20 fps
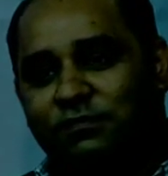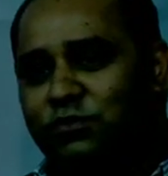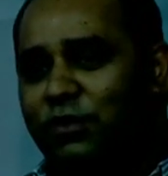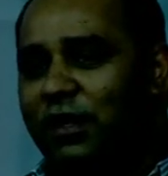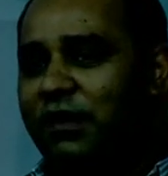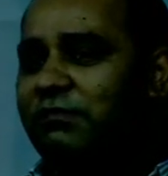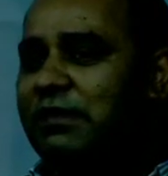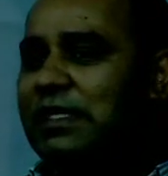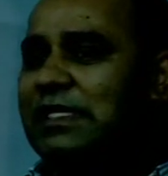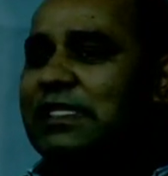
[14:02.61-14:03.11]
So
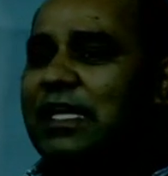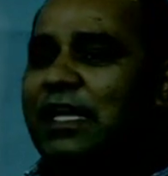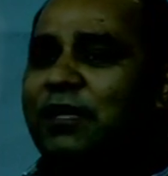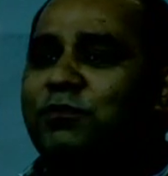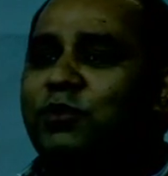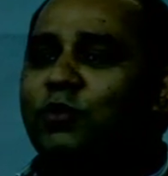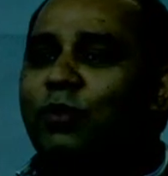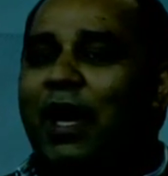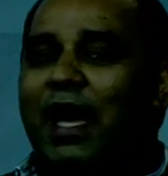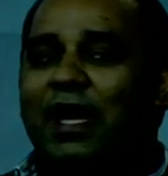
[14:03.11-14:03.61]
every
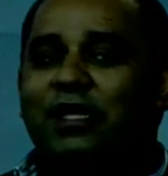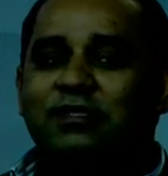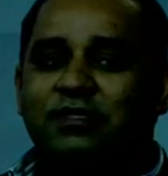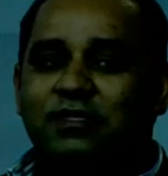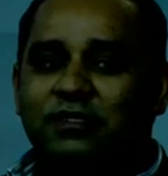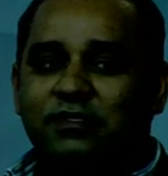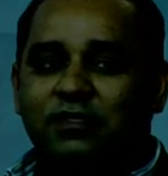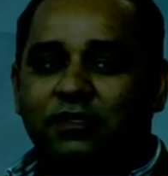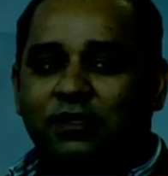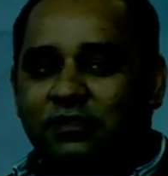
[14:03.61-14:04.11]
time you
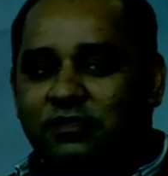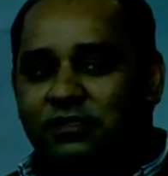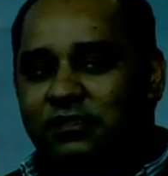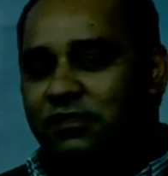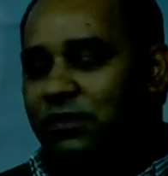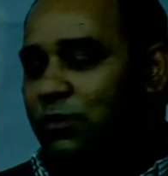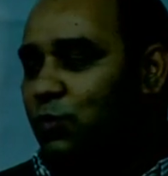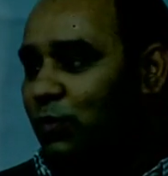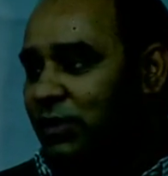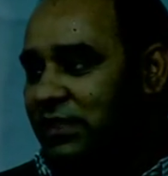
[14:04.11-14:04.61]
access a
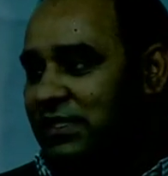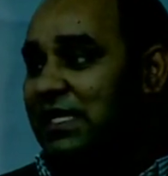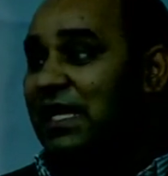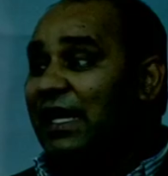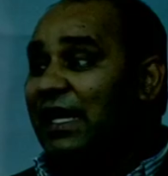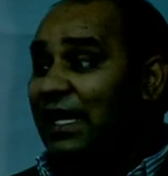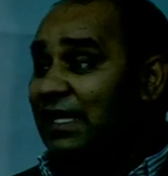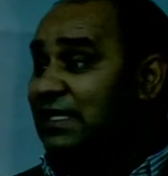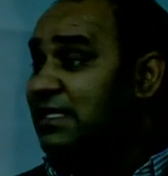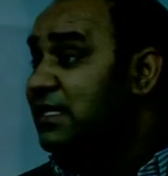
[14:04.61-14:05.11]
service,
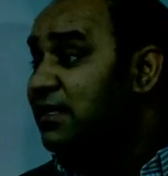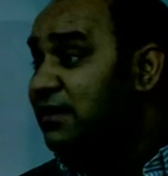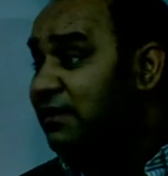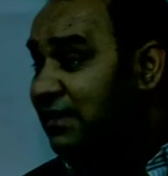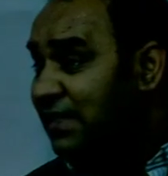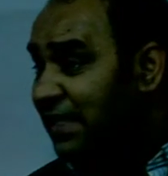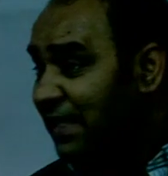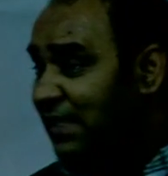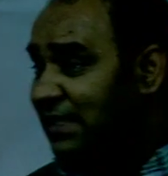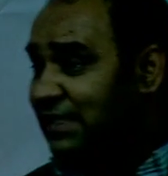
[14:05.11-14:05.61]
it's a
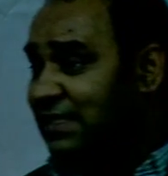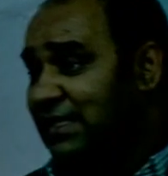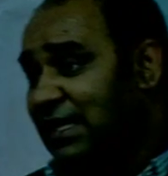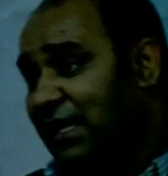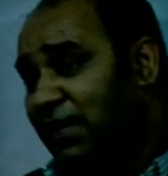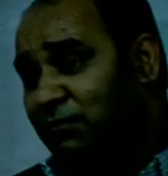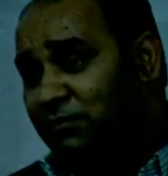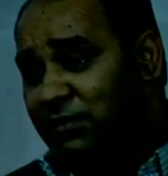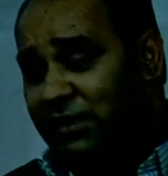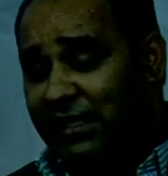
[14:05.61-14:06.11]

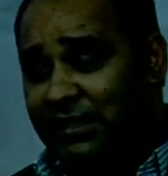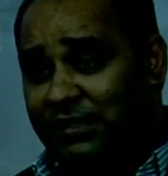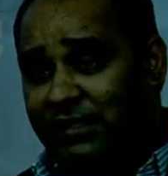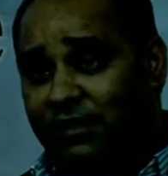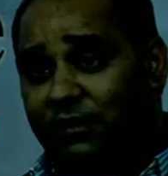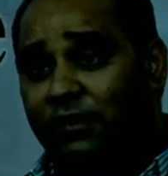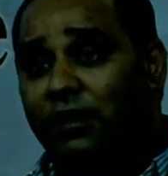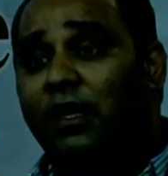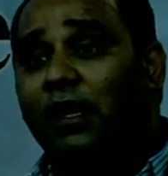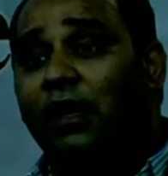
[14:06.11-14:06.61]
real-time data.